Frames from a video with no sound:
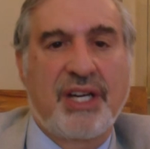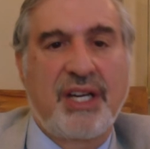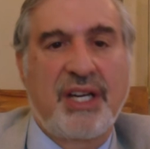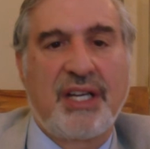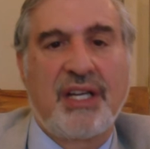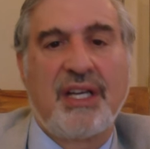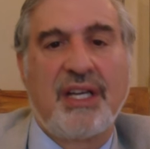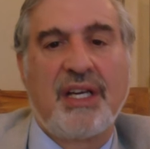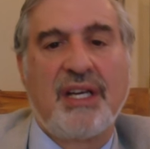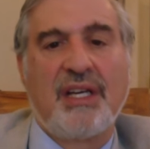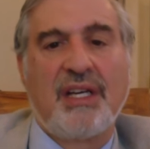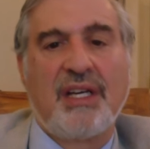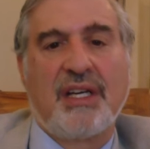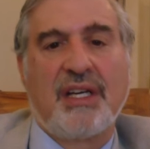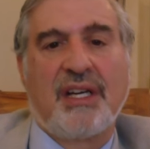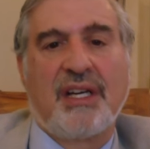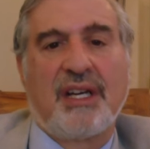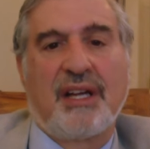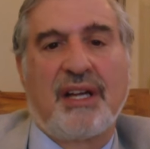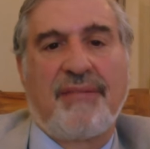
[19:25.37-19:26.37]
degree,
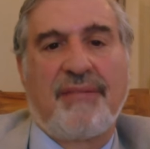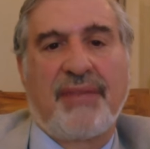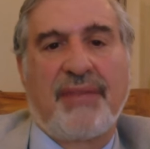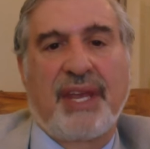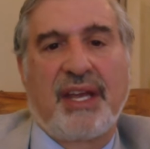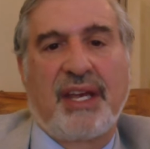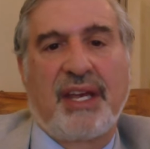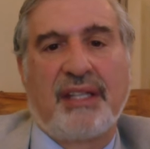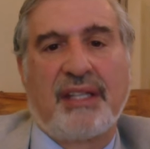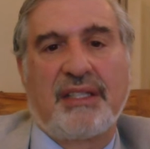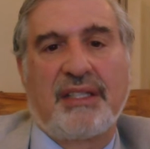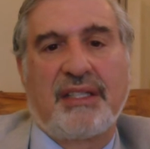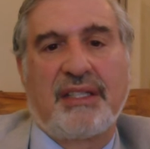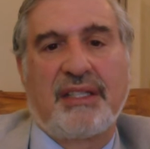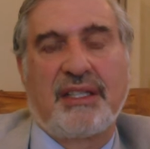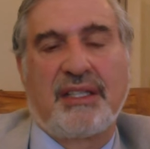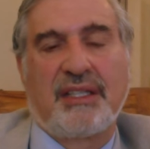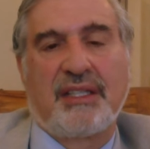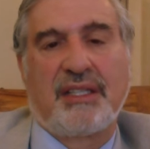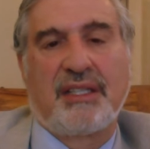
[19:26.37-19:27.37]

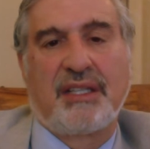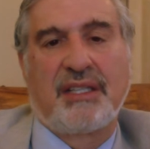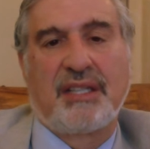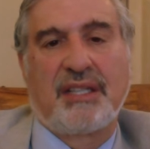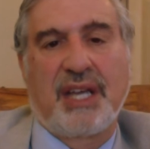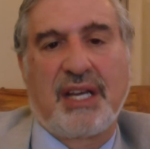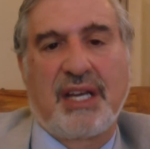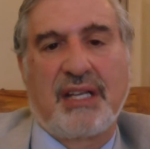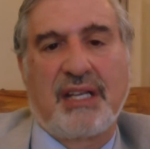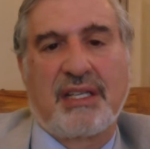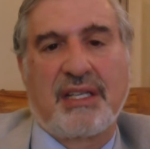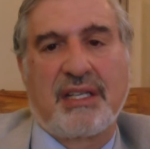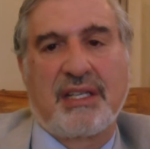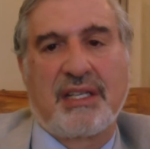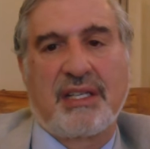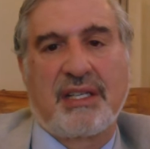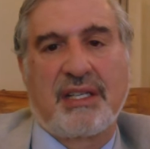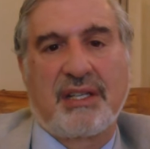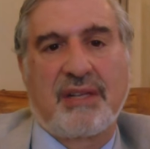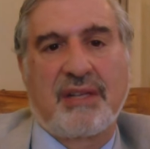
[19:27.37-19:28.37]
and it
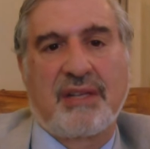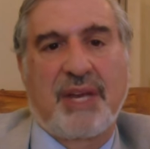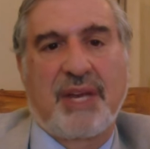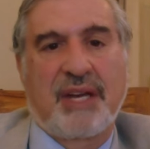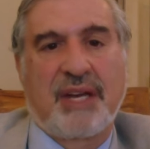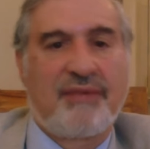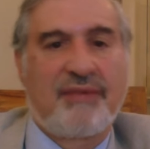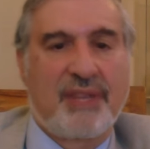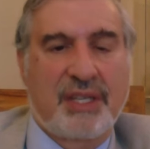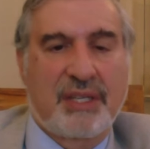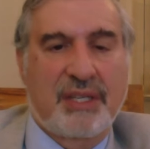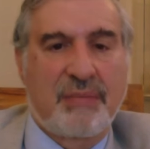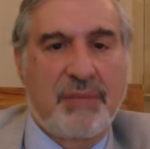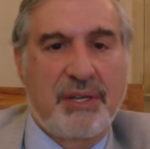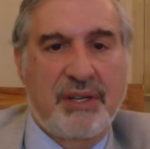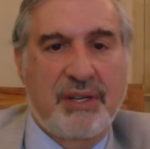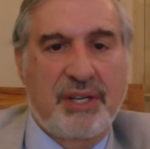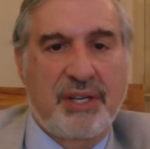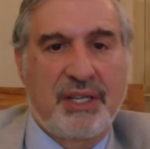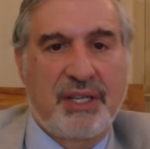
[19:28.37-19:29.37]
takes a certain amount of
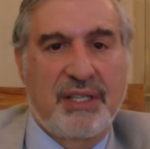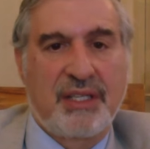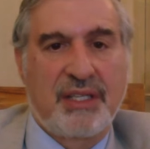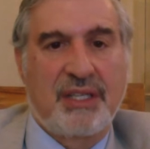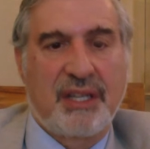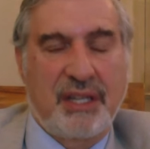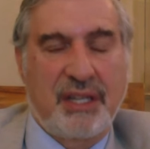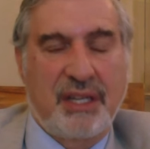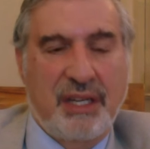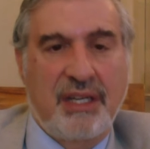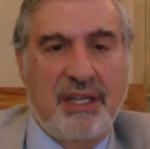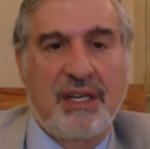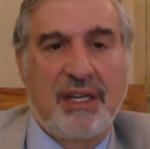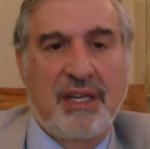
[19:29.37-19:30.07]
experience